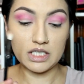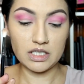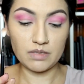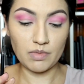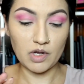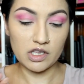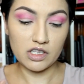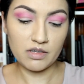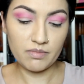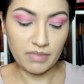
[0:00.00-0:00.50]

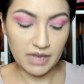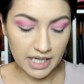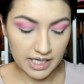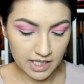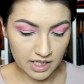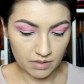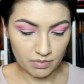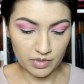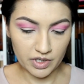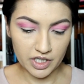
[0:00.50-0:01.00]
Smaller
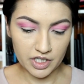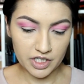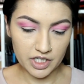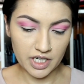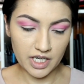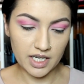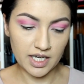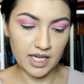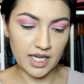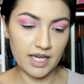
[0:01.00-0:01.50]
blending brush,
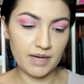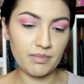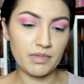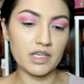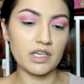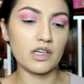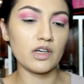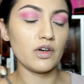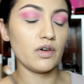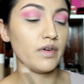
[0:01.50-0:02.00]
and I'm
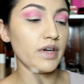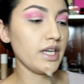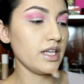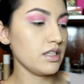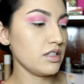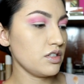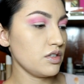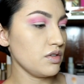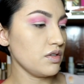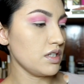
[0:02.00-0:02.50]
going to go
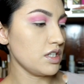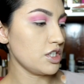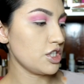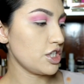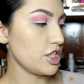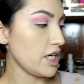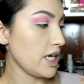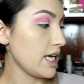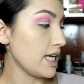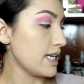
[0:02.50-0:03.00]
into the
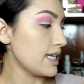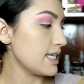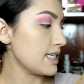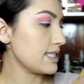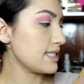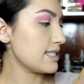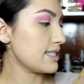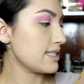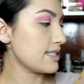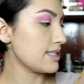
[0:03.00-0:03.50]
shade
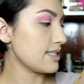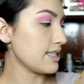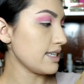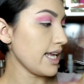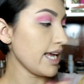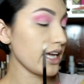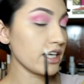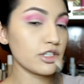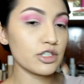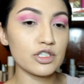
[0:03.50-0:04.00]

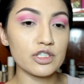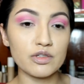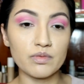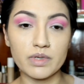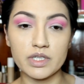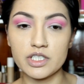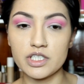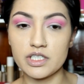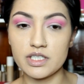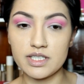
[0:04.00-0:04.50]
Snatched,
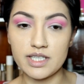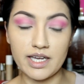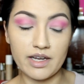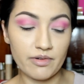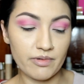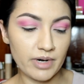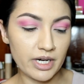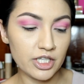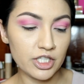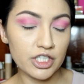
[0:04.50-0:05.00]
which is
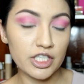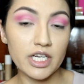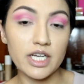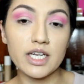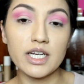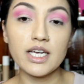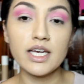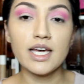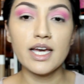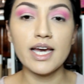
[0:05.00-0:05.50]
that red
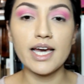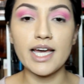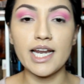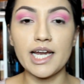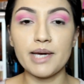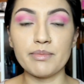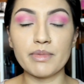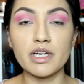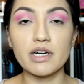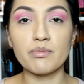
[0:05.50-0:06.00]
shade,
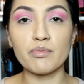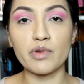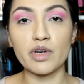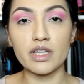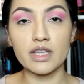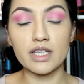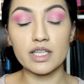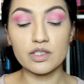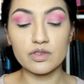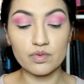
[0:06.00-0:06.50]
and I'm going to
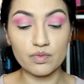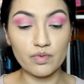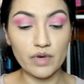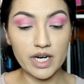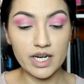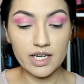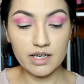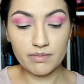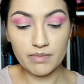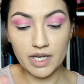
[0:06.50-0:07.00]
bring this
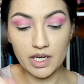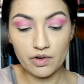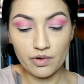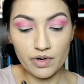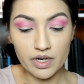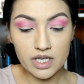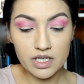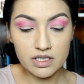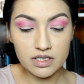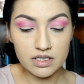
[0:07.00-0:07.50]
right in my
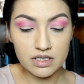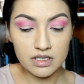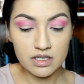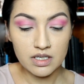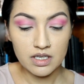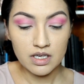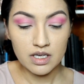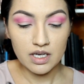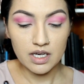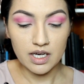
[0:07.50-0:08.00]
crease,
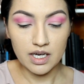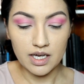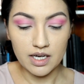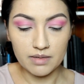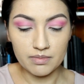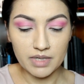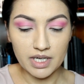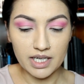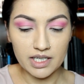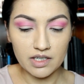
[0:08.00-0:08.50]

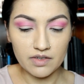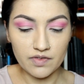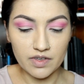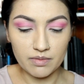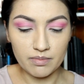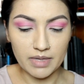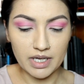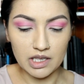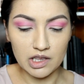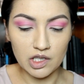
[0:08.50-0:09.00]
kind of
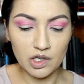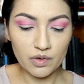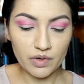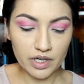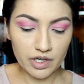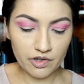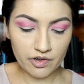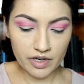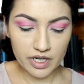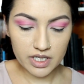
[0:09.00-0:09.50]
in my
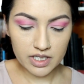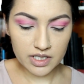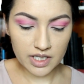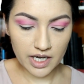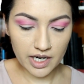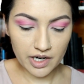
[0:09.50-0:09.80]
lower crease